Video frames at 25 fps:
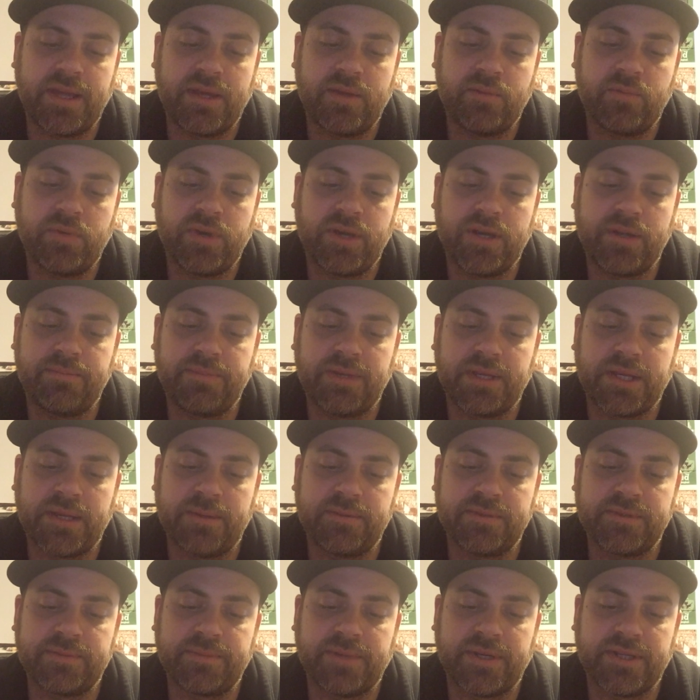and when it
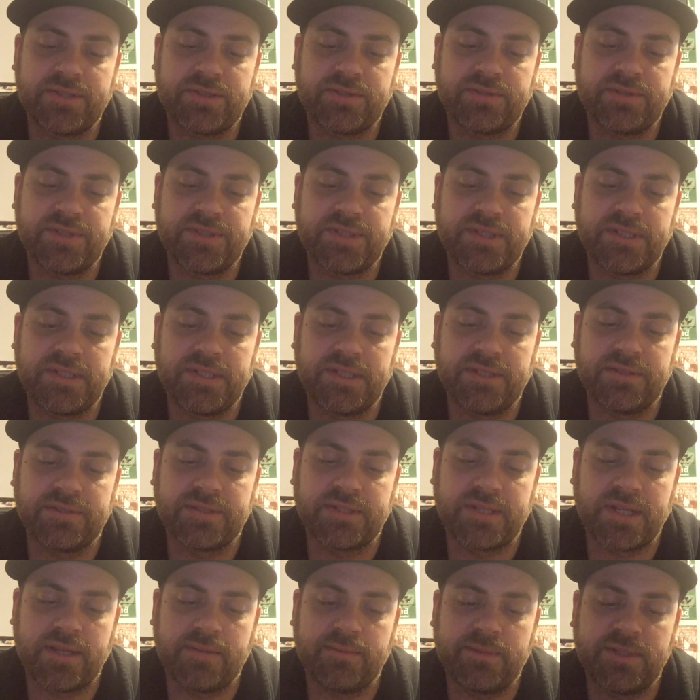becomes monstrous, it
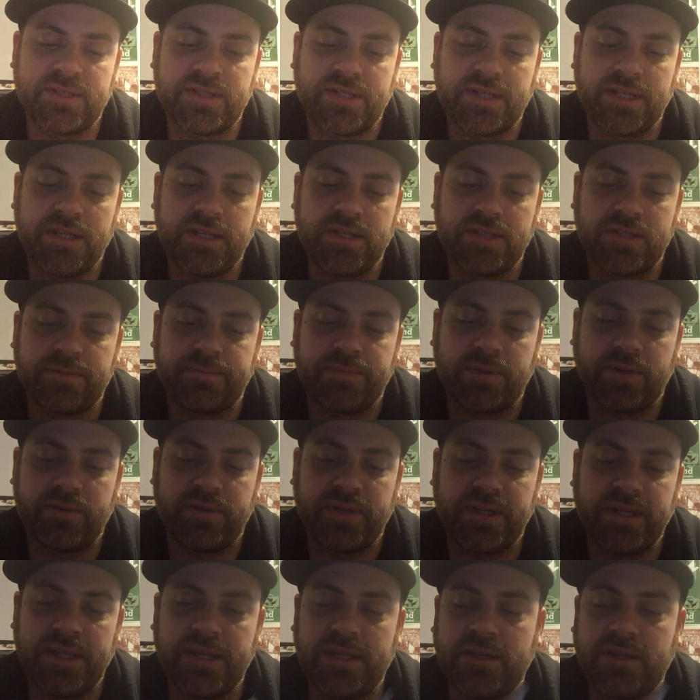deals damage to each opponent